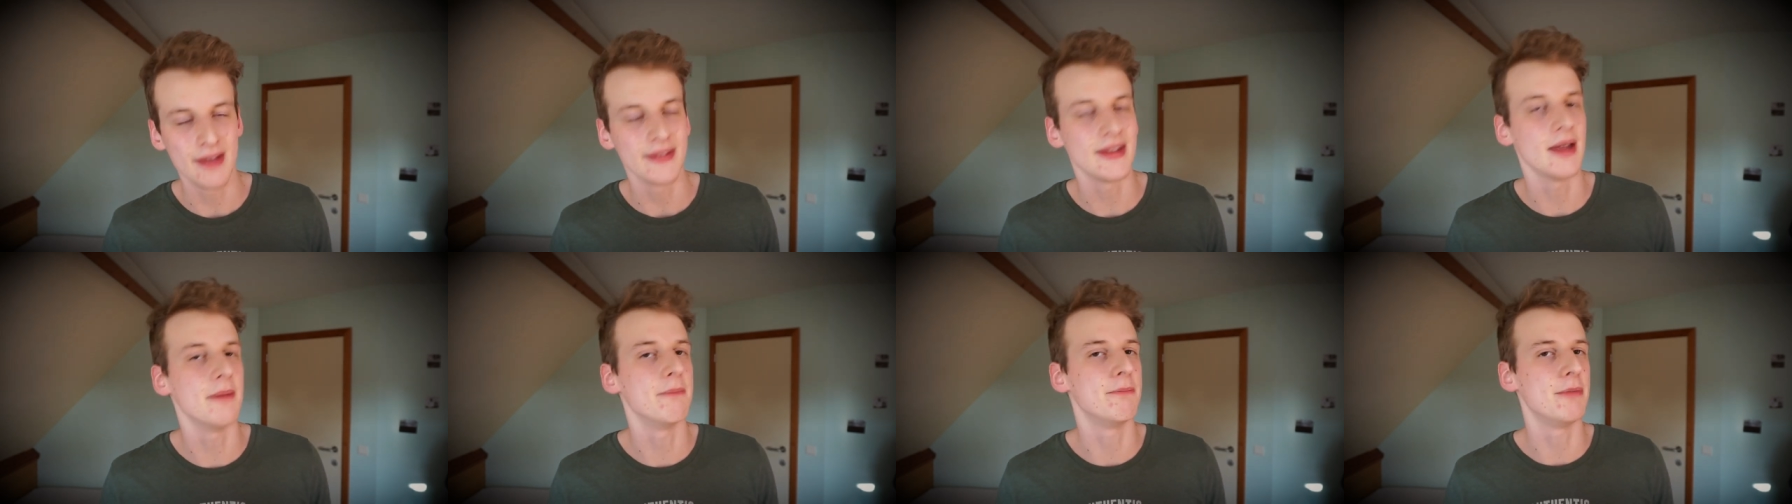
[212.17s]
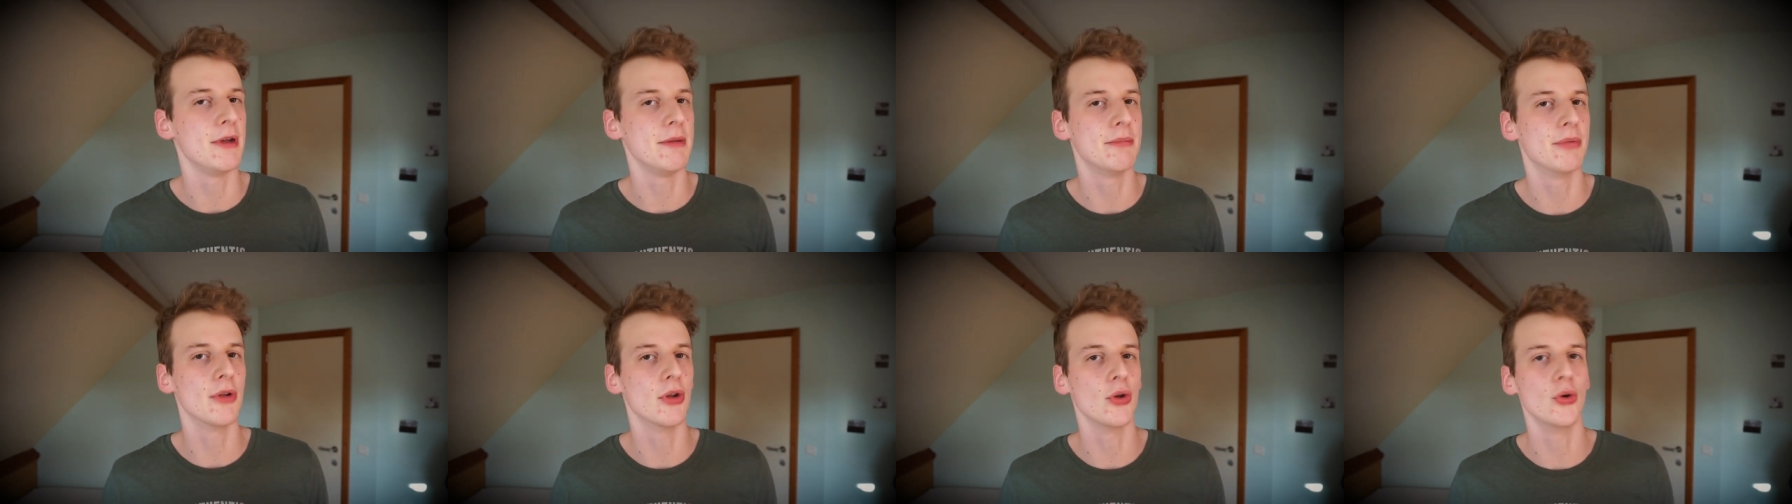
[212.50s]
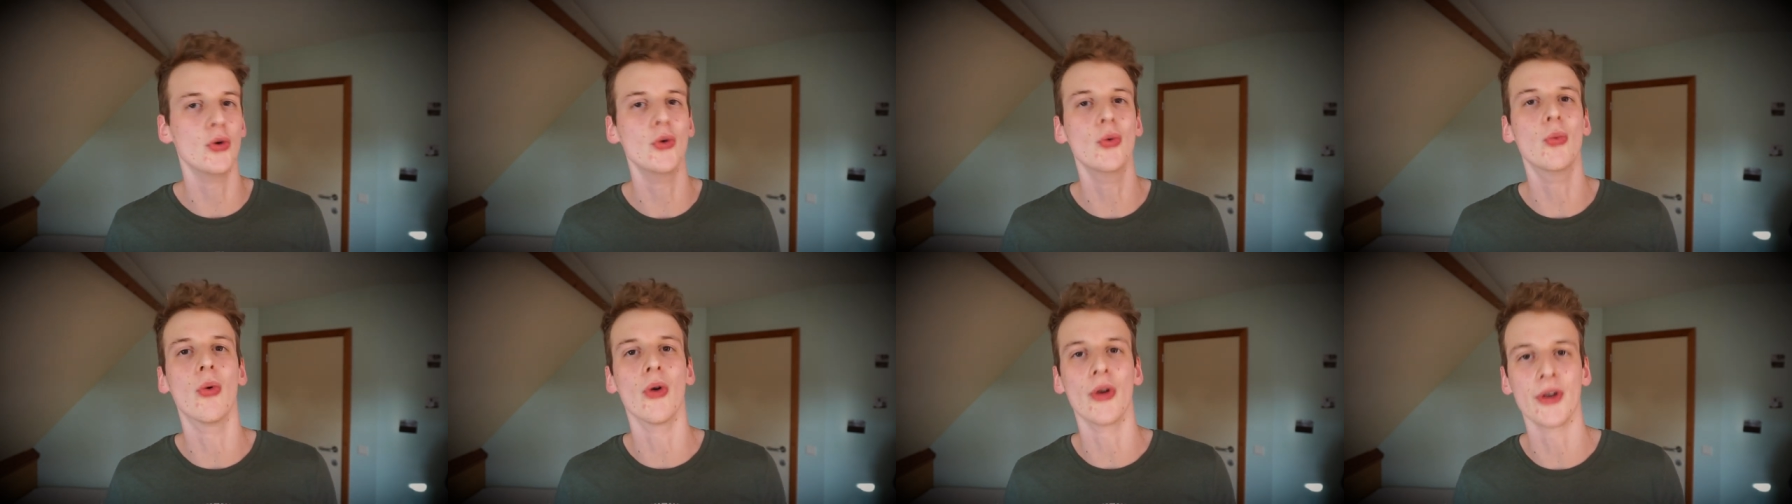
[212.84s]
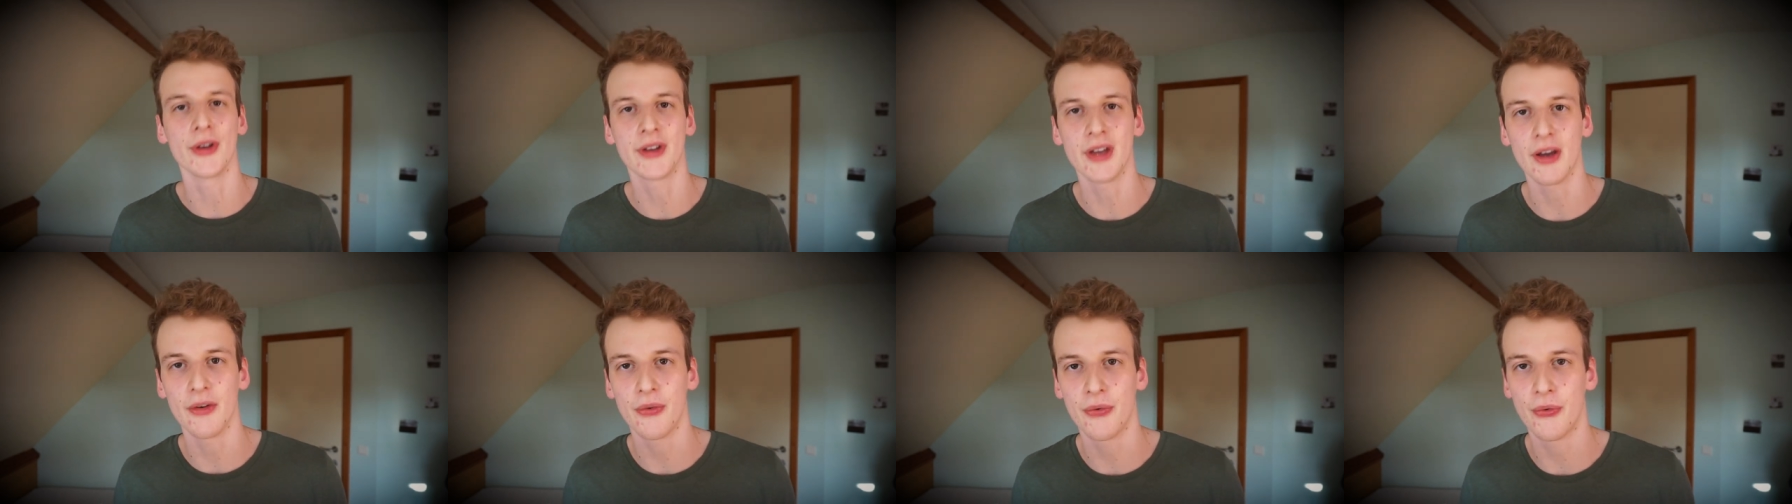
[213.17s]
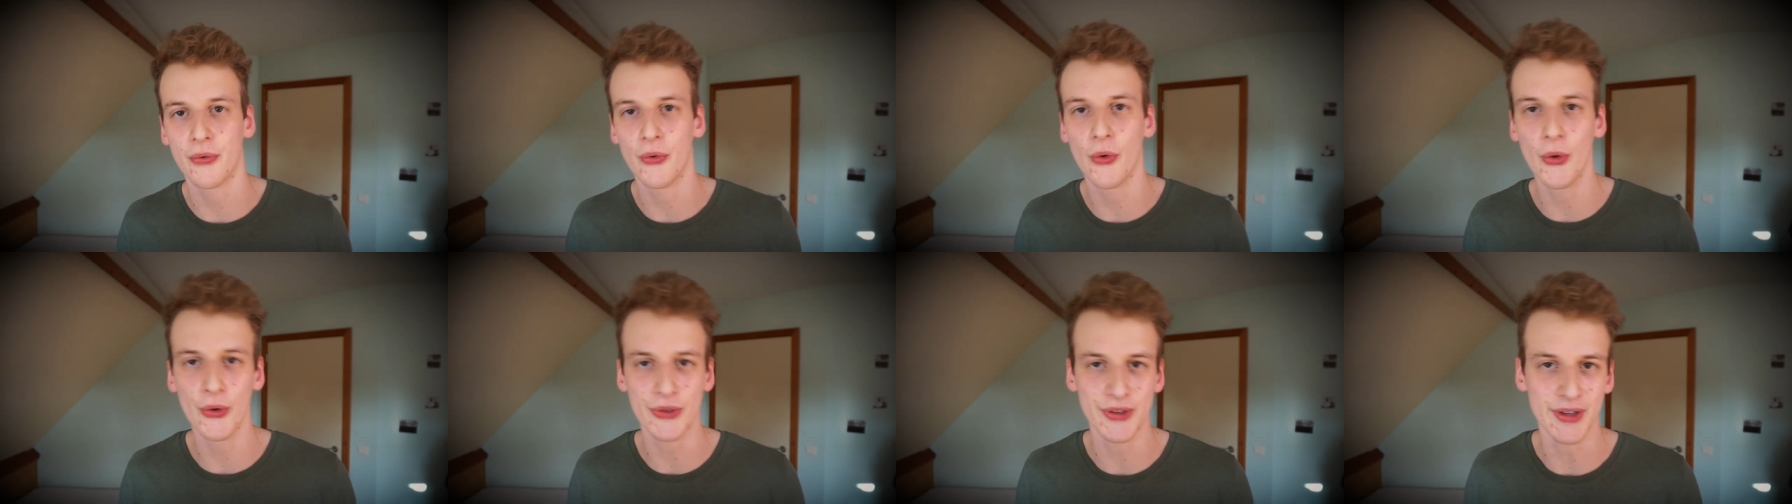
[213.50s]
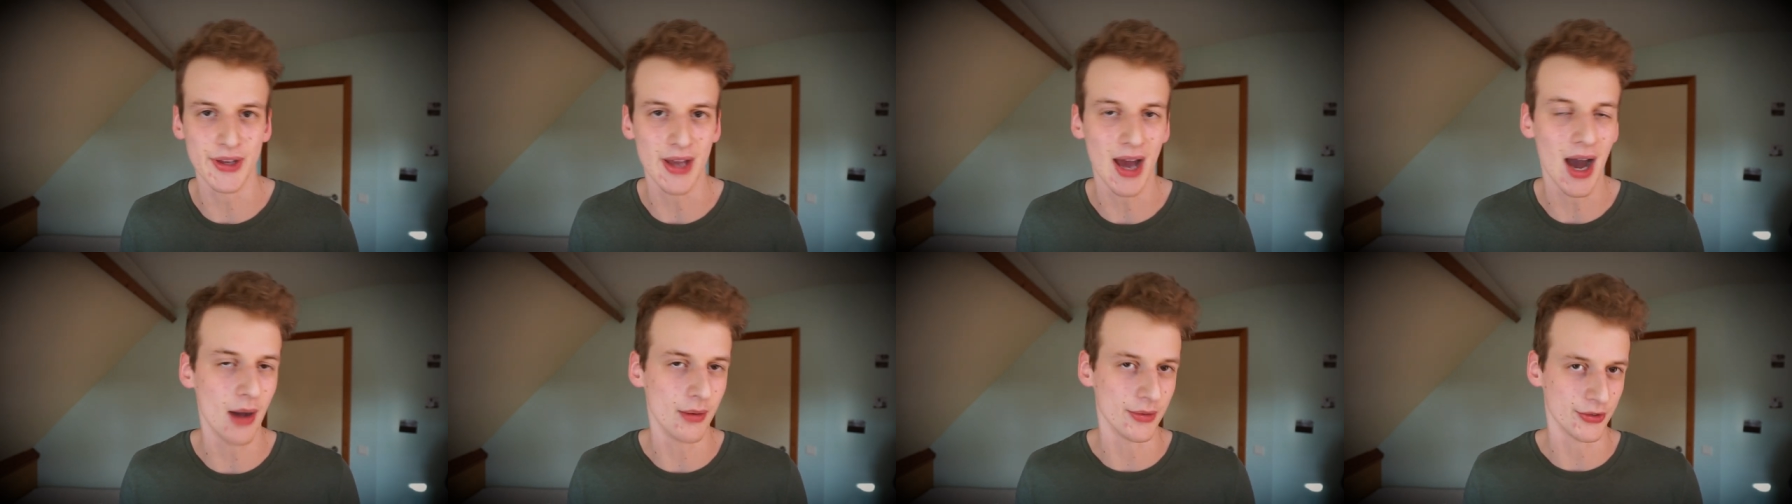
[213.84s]
than people who work
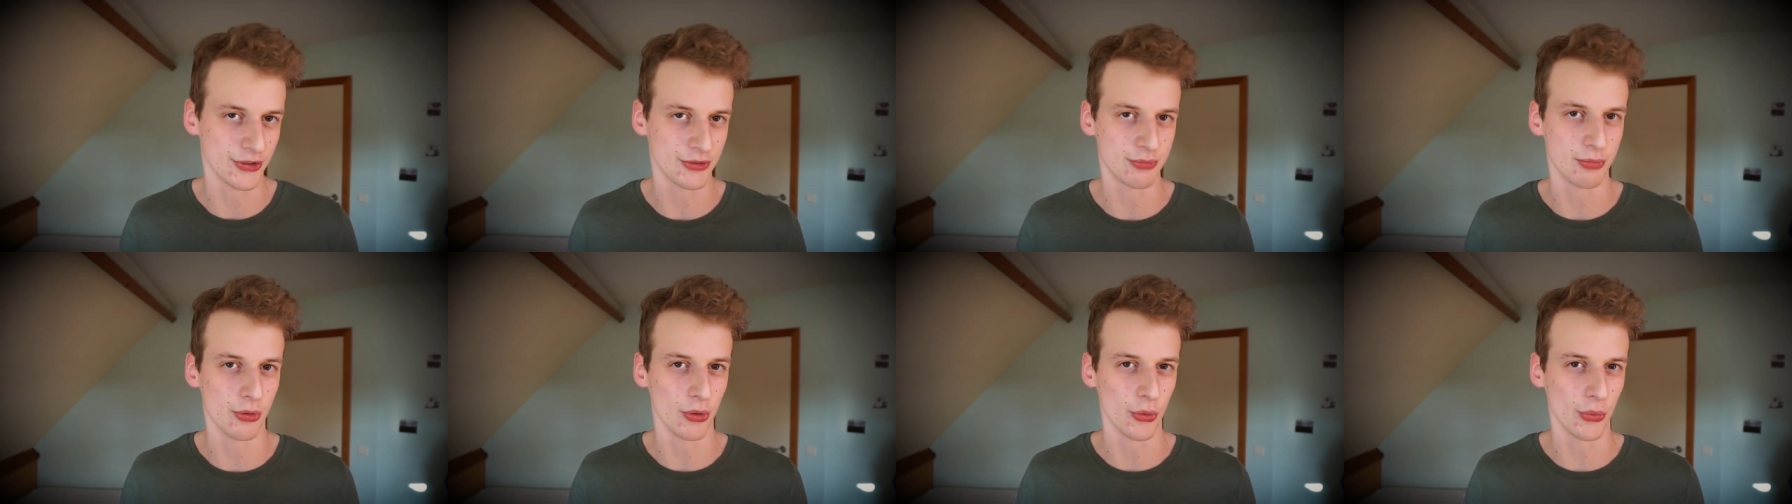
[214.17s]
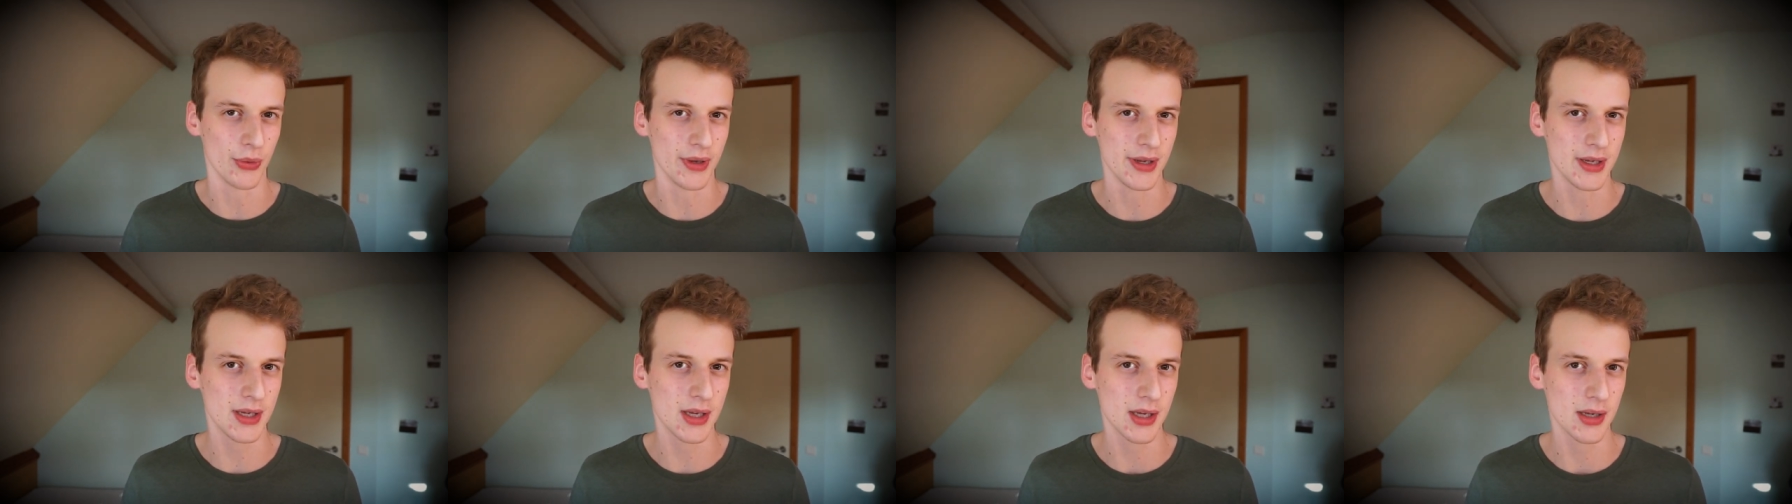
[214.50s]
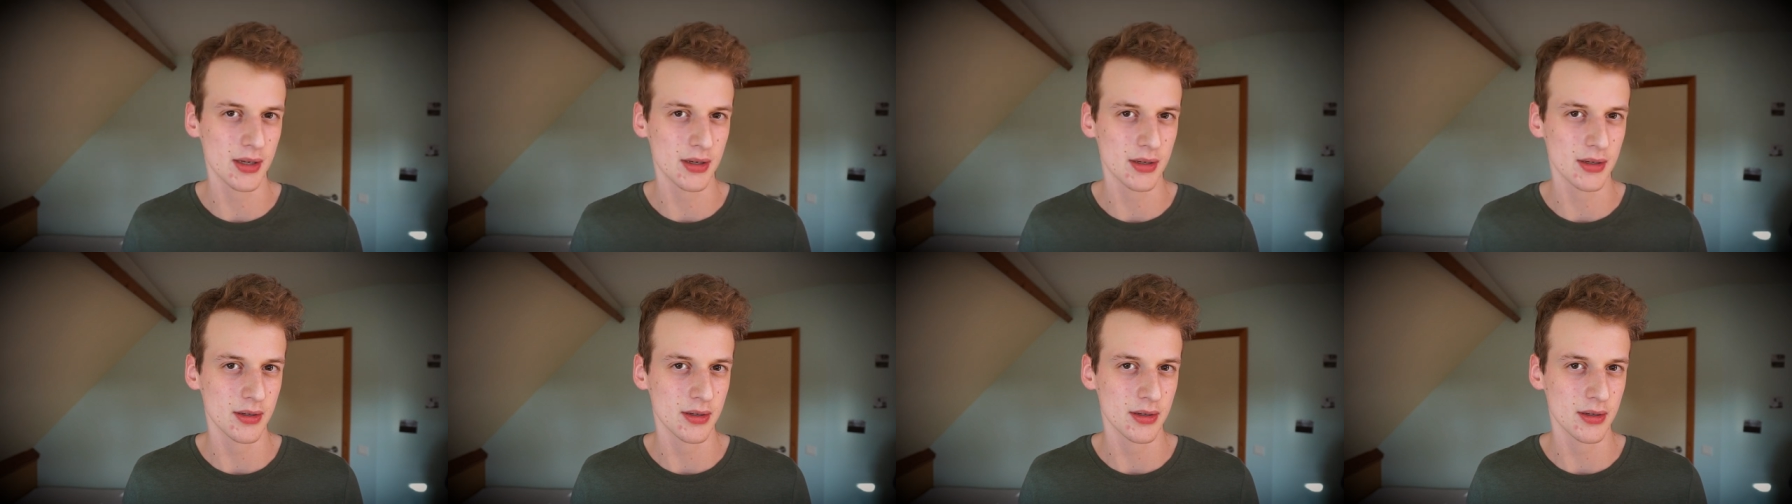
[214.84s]
40 hours per week.